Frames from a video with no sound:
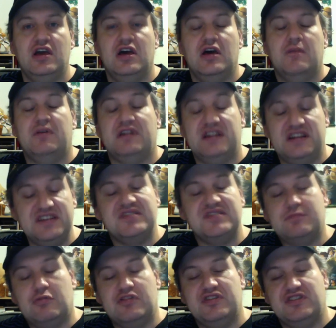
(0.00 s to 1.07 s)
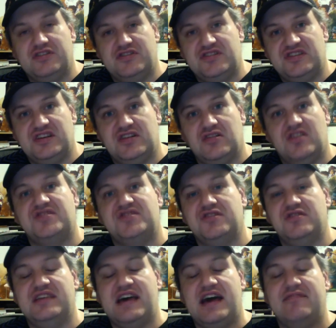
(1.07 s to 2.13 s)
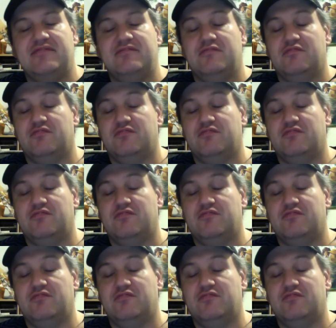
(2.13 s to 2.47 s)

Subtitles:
But it is important to understand also that,